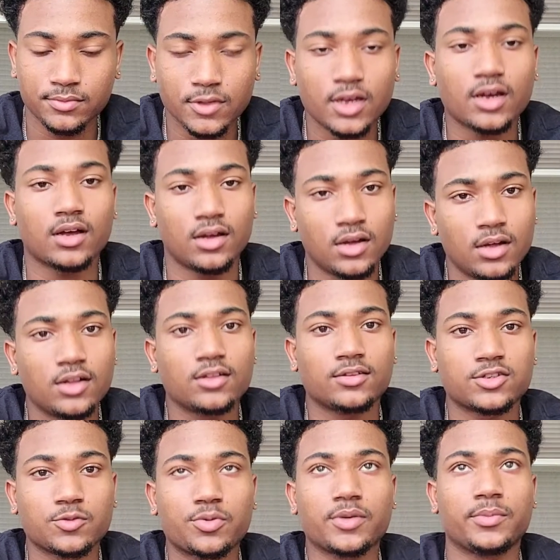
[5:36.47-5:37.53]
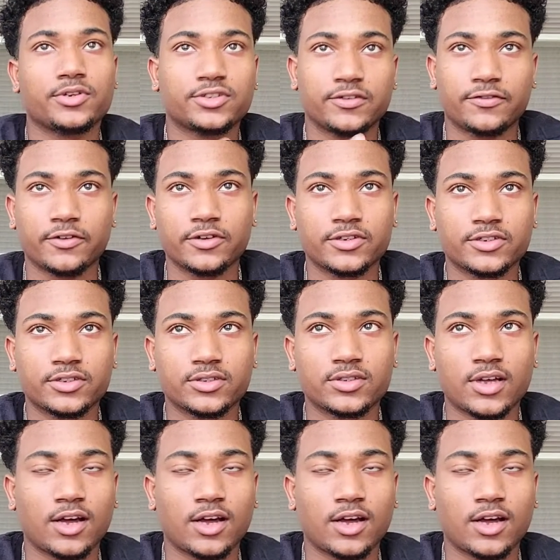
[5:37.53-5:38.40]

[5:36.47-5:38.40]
yeah. So pretty much the first,